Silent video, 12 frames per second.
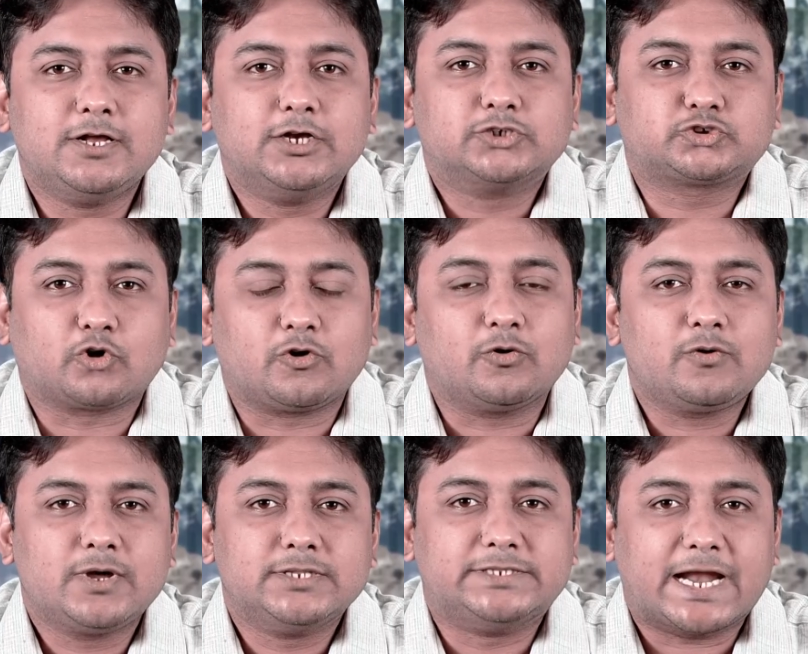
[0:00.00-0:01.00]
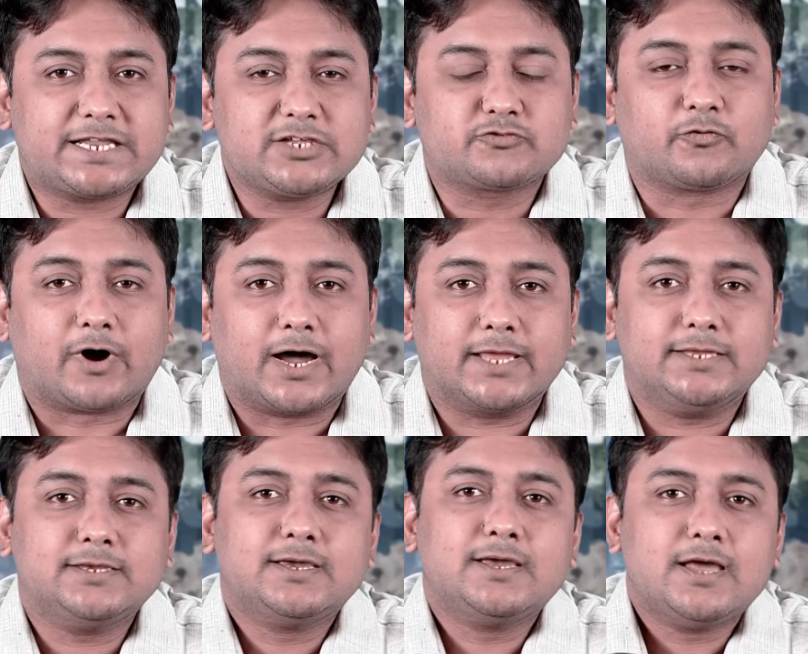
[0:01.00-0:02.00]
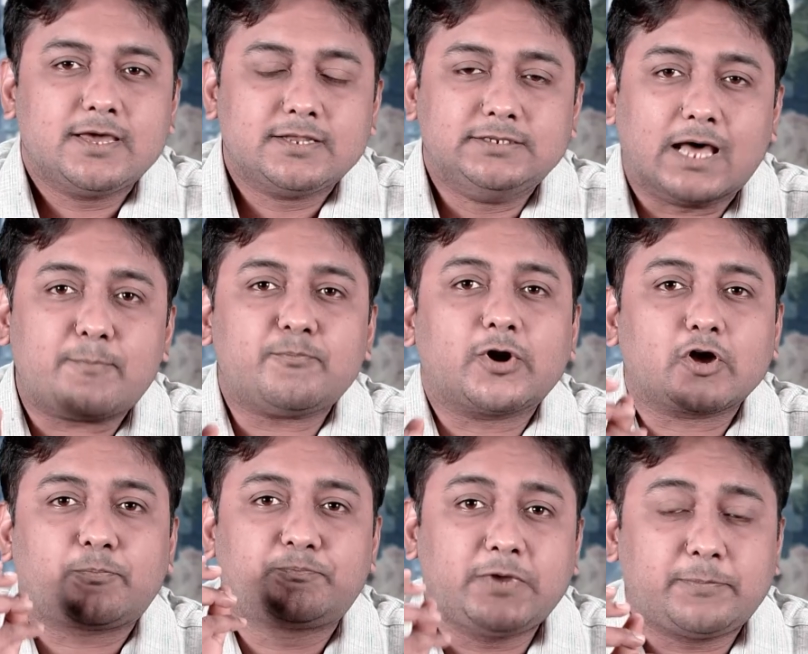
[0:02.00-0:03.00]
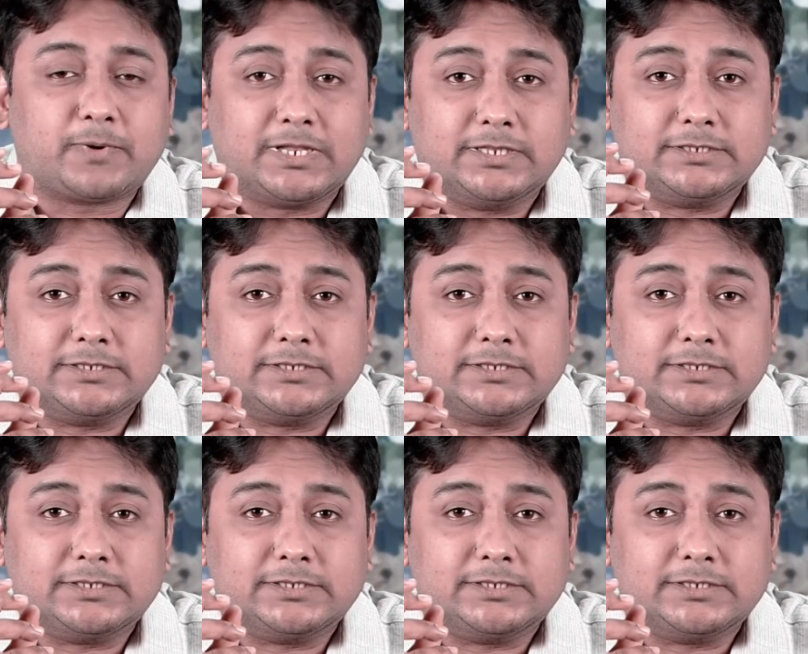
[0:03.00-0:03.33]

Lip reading: So that is why number of people